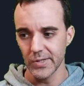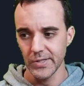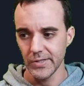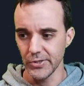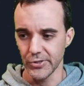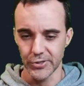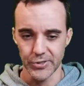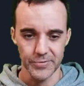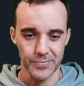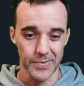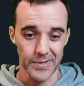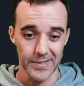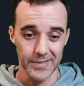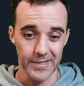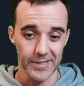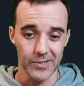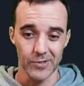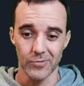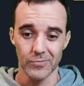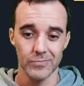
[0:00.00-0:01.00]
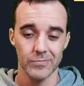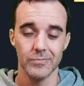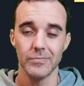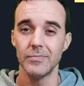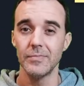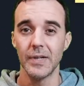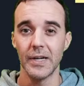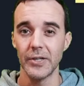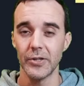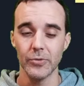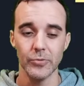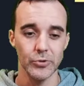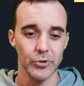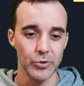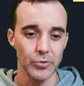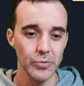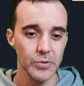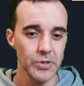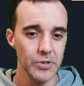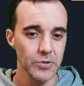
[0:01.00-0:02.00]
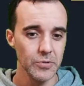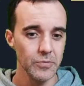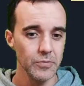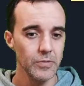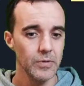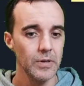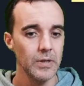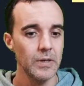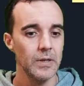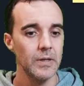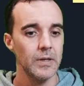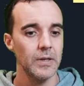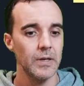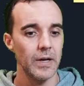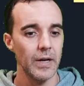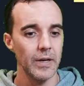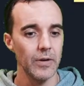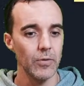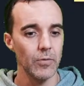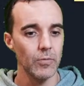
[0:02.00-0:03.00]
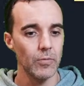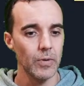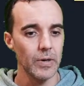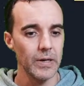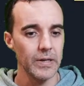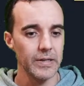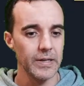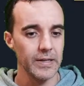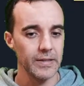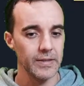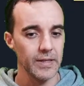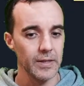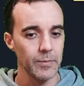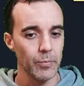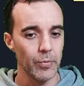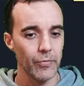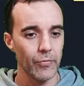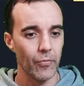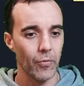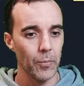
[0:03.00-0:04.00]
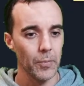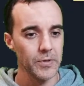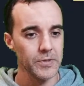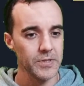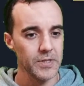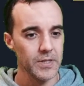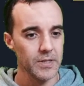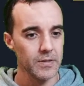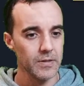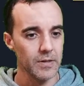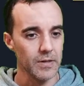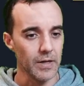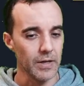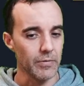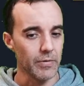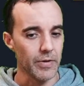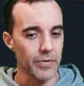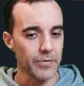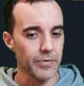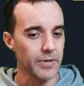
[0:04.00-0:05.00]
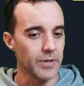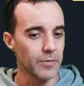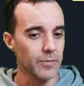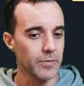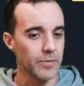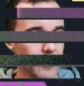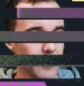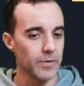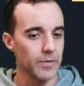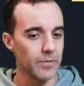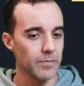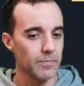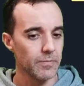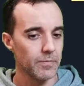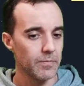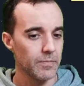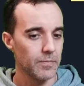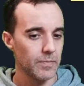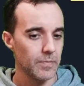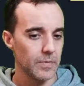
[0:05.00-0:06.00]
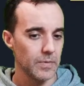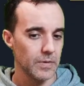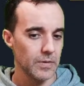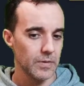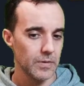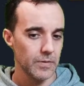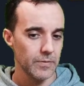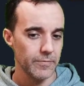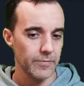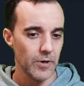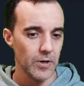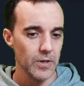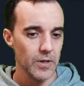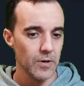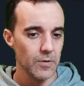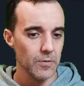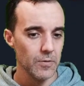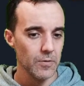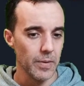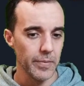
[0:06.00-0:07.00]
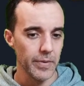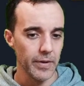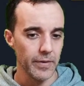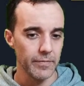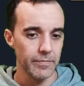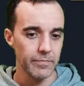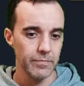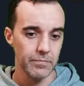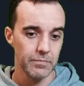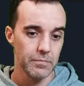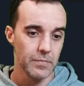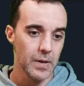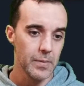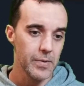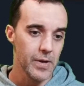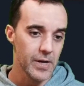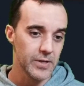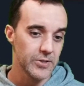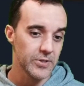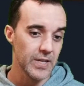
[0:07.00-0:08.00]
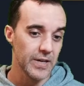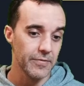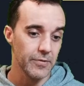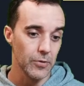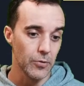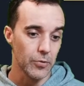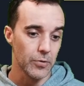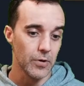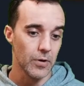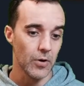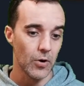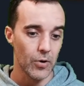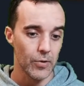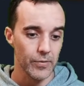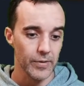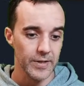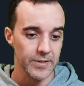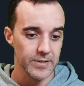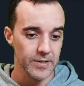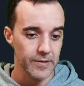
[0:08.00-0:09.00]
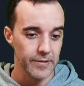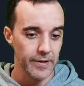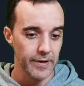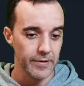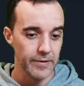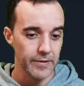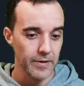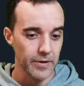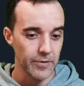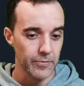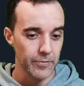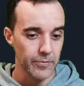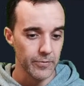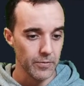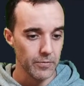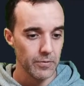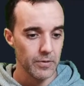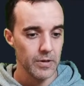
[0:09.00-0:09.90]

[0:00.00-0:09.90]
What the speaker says: just because I don't choose to. Don't want to take that performance hit. I'd rather deal with the Fallout, maybe I just haven't learned a hard lesson in life. I don't know.